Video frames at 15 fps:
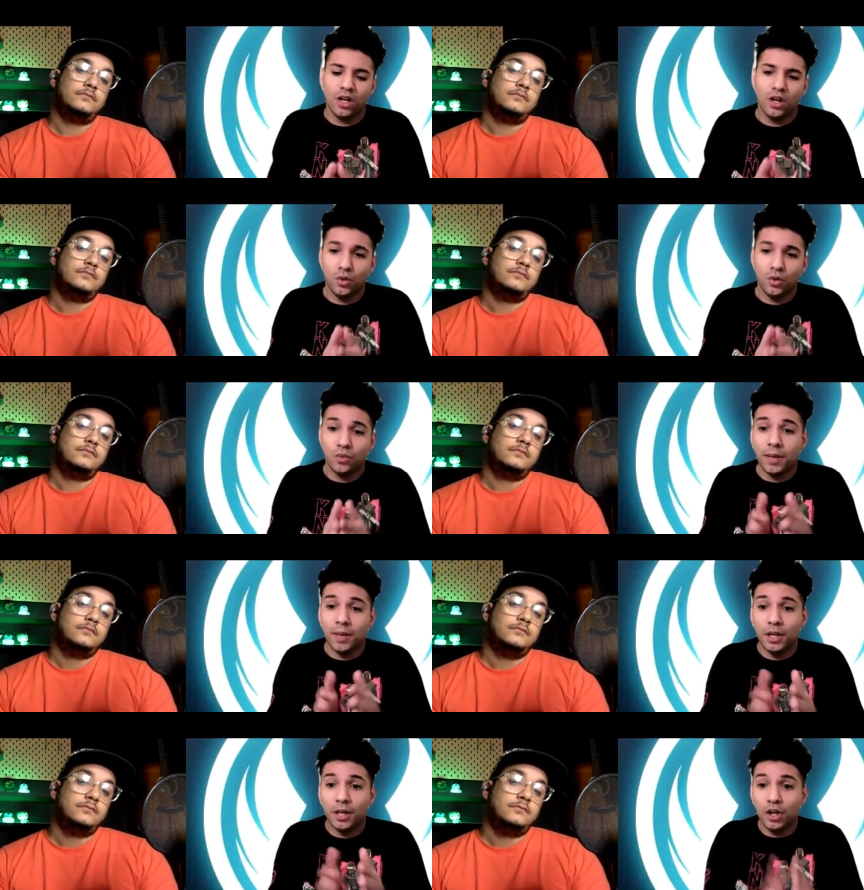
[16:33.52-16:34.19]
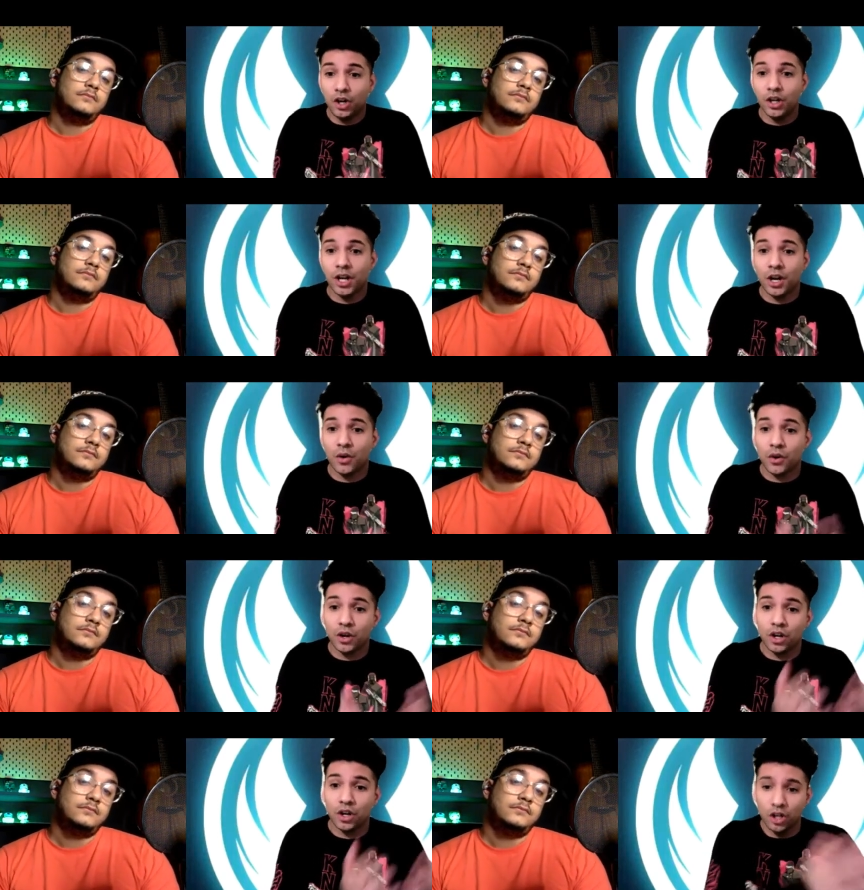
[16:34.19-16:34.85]
Speaker 1: who maybe couldn't
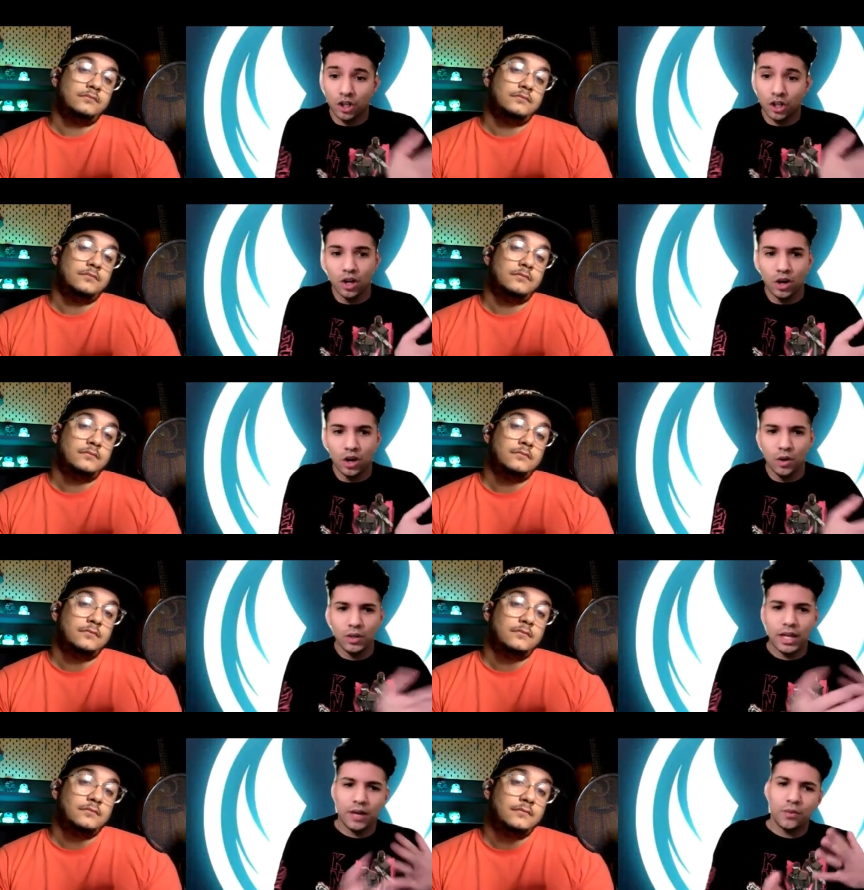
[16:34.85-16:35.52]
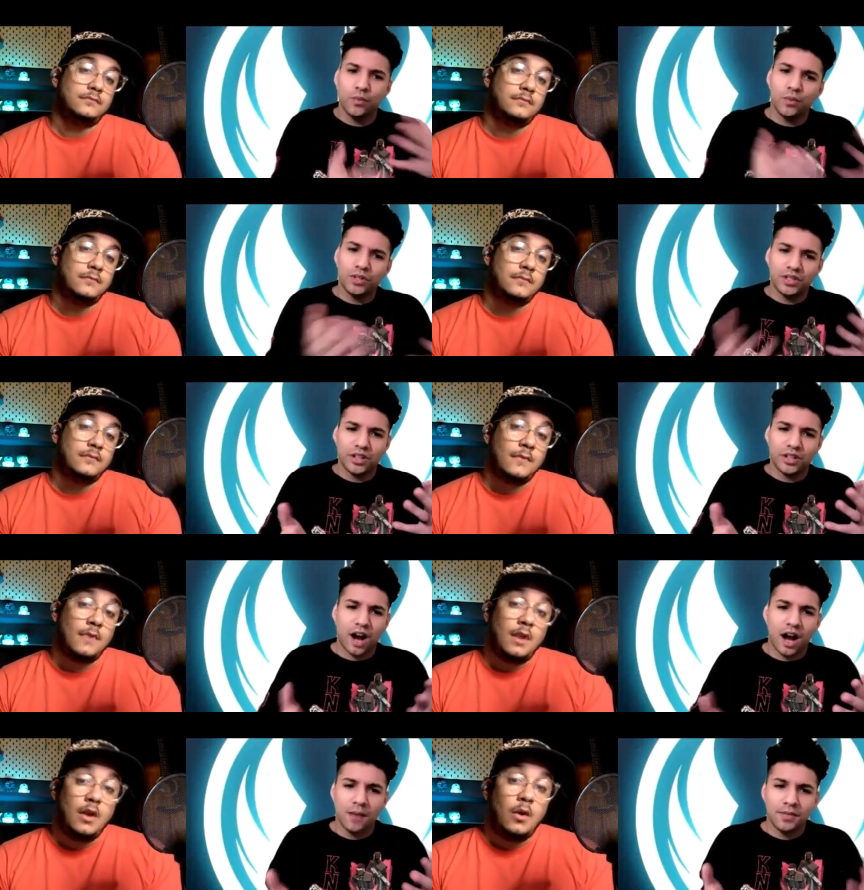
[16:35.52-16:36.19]
or could
Speaker 2: go? Like, was
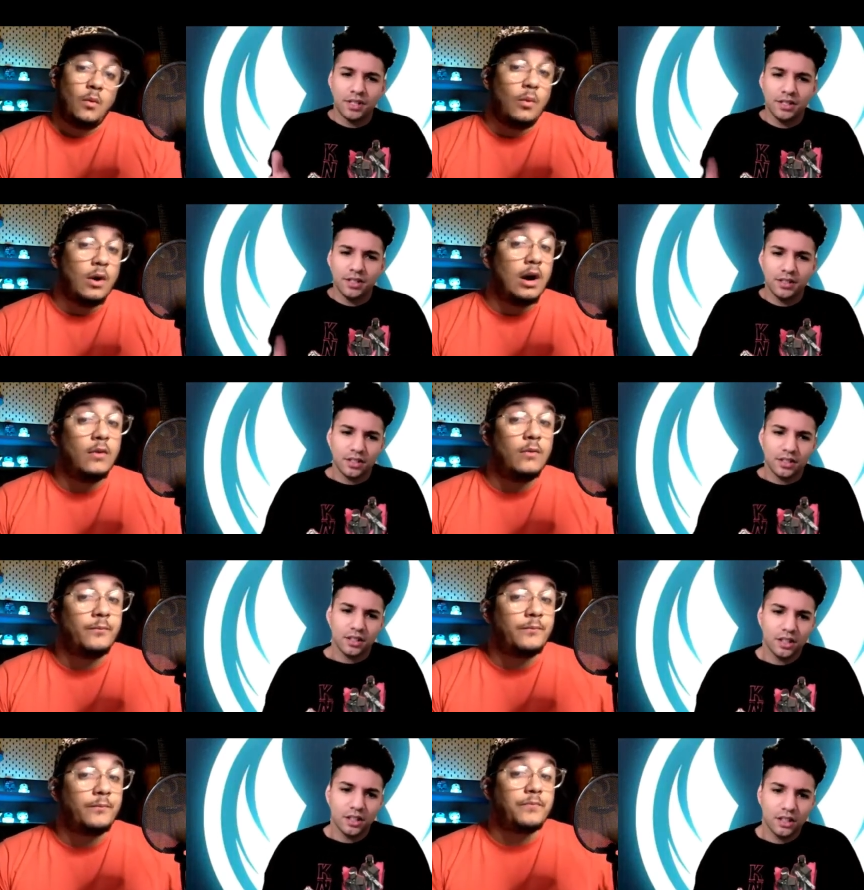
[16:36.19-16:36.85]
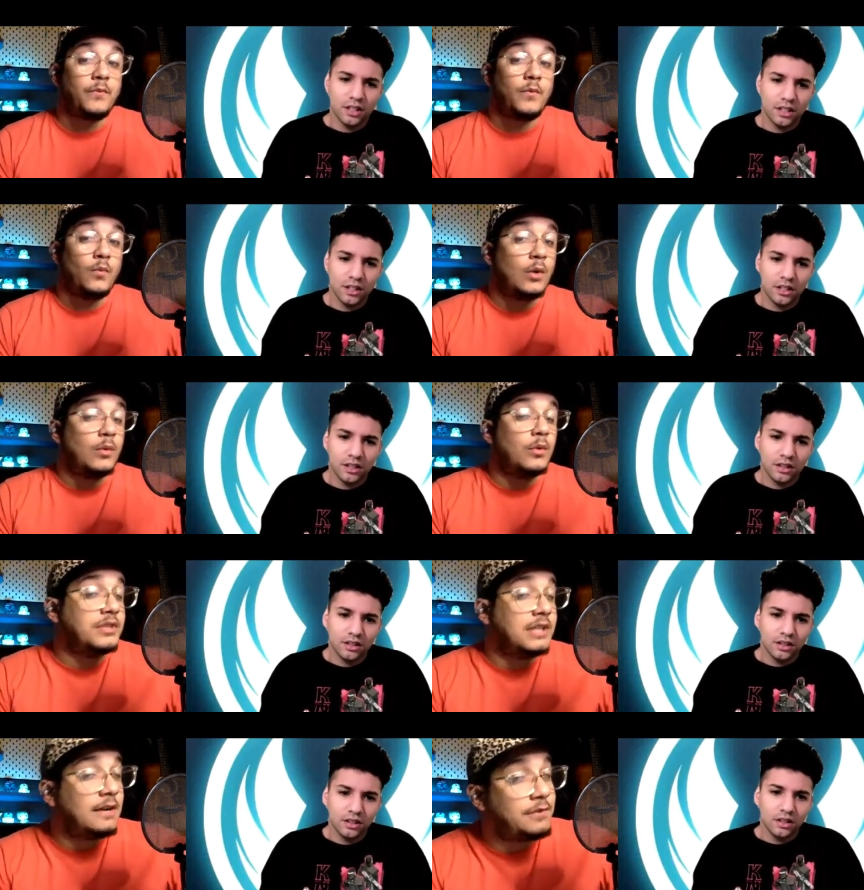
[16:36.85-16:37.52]
there options? Well
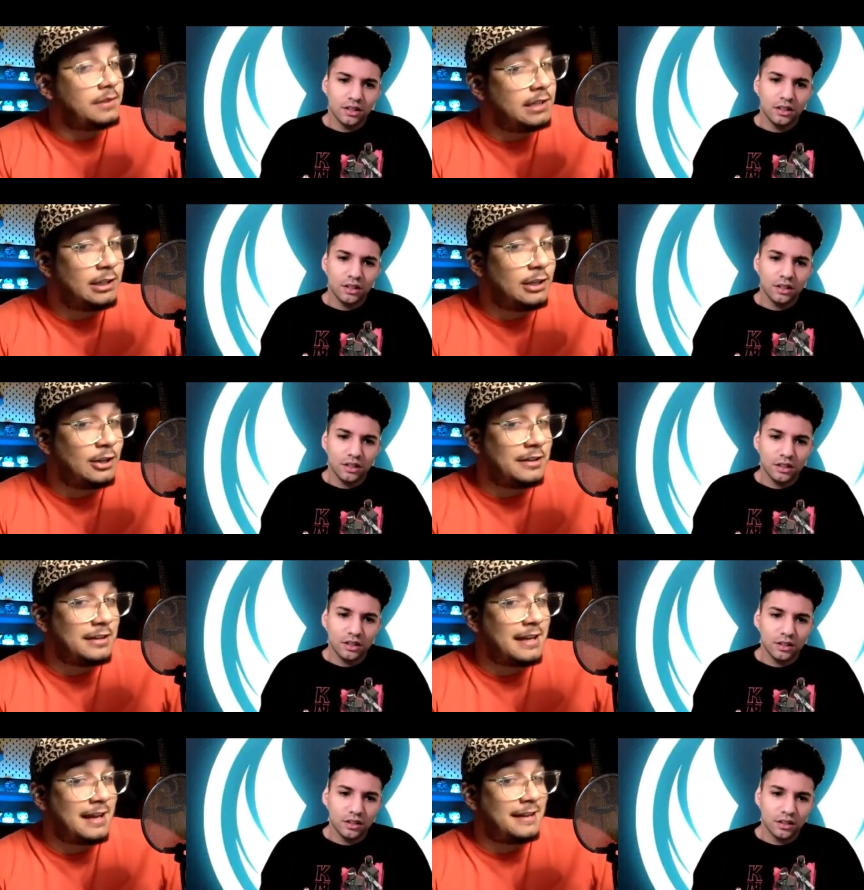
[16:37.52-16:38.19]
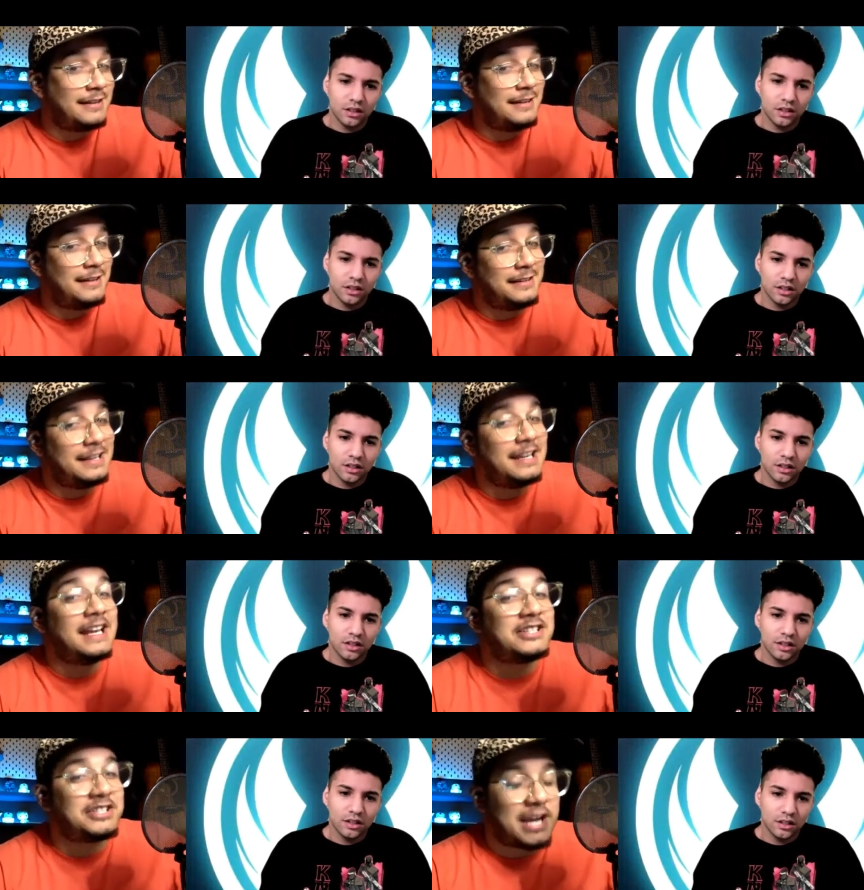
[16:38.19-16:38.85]
well, we'll definitely learn that in
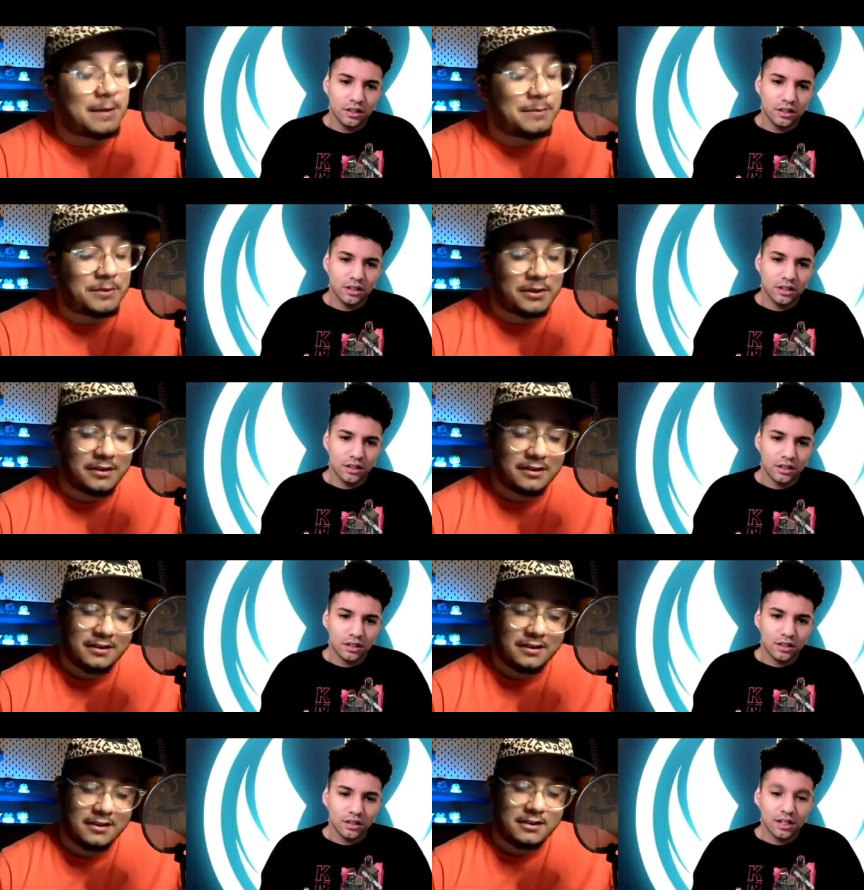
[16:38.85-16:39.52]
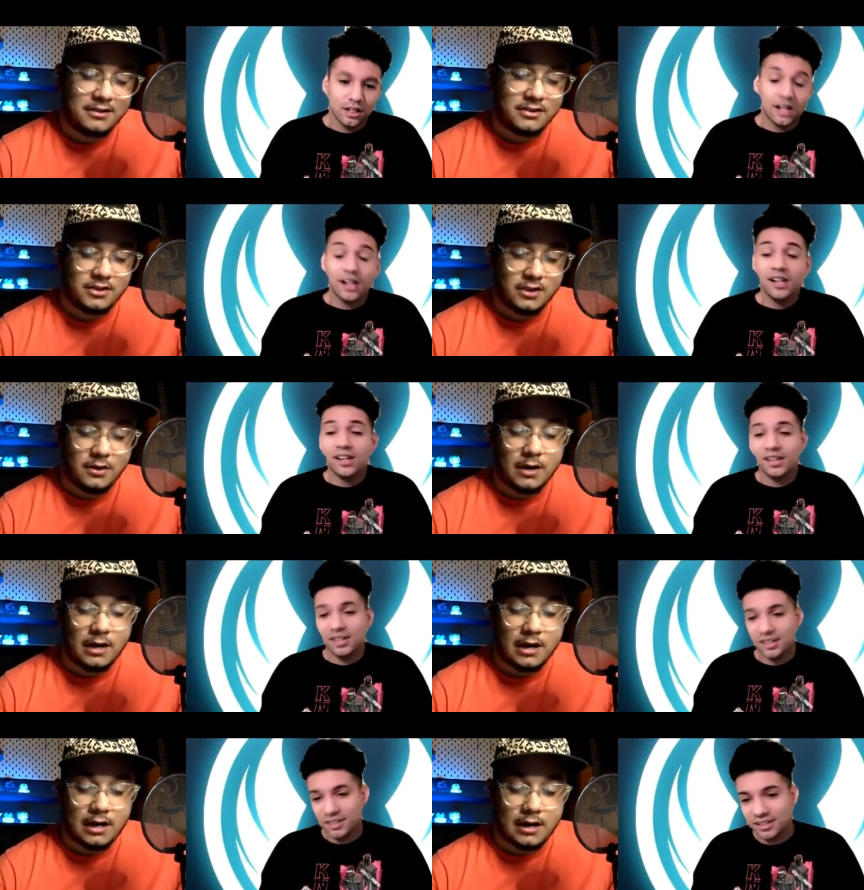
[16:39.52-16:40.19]
the next chapter.
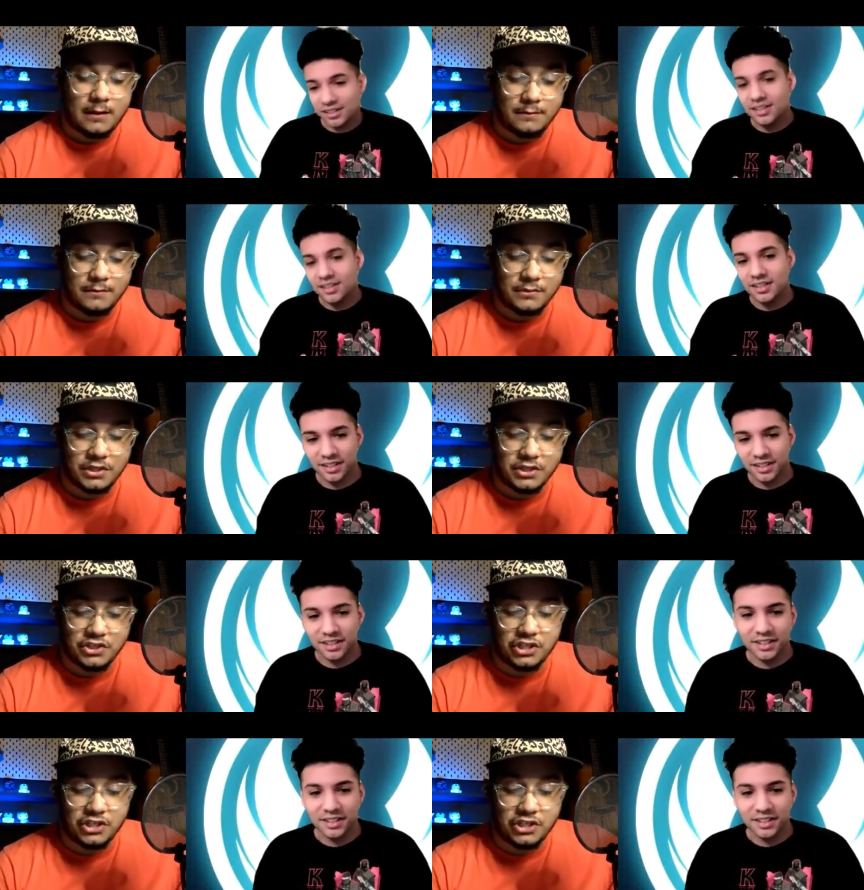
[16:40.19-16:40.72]
So um, just